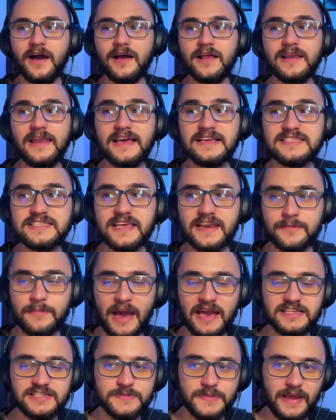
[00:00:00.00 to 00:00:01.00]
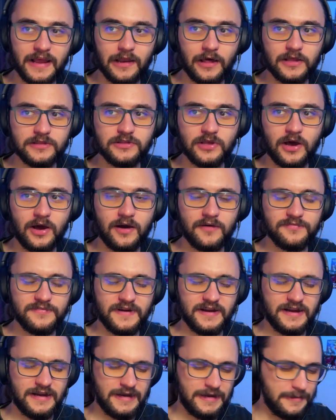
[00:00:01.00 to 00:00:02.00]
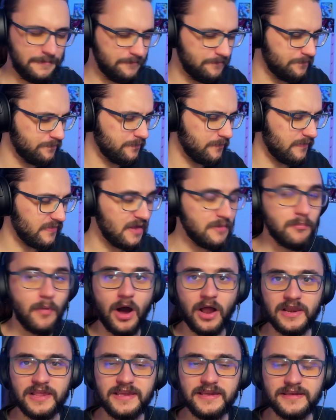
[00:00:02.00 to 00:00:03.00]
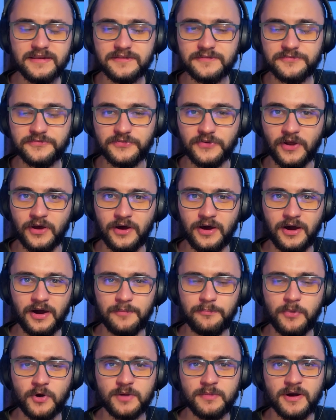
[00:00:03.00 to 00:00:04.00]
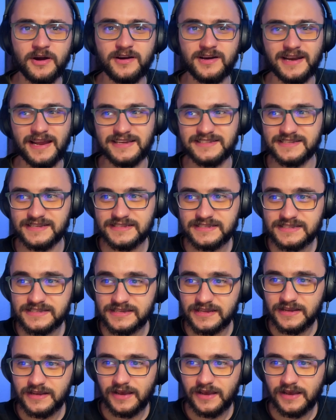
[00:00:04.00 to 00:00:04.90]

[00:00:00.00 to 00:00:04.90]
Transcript: Lacey reminds me a lot of Molly from Pokémon Horizons.